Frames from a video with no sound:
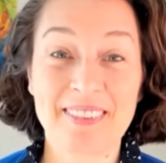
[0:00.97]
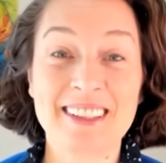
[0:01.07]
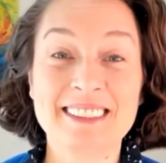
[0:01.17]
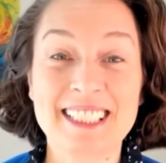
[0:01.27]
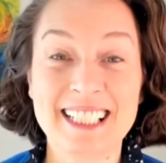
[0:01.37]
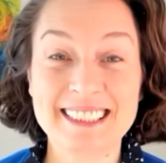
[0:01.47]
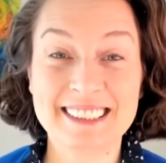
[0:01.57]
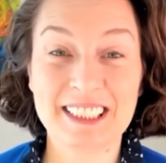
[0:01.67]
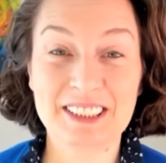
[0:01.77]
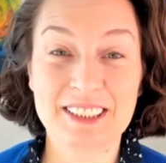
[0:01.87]
Today's
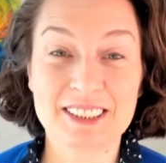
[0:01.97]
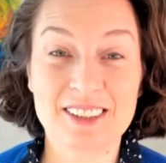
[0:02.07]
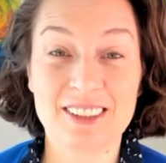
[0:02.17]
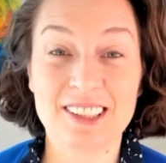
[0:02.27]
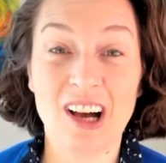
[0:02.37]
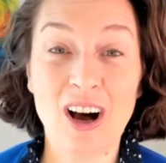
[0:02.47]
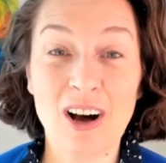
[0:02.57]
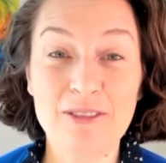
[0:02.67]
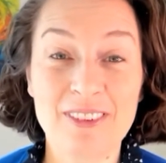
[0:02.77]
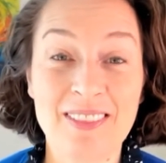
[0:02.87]
session is called
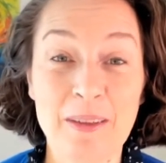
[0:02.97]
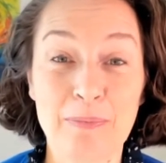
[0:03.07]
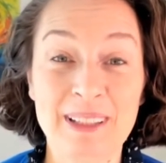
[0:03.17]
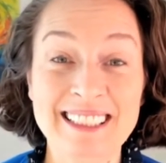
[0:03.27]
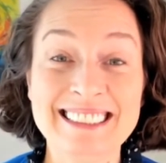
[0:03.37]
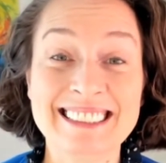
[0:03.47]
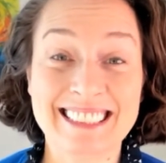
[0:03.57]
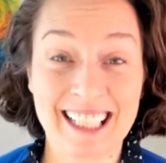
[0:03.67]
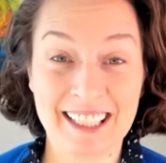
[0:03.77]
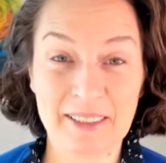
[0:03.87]
Off the Beaten
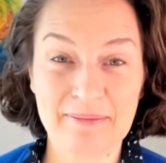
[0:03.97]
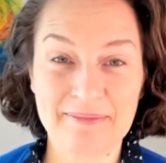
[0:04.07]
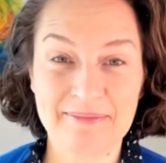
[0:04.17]
Time.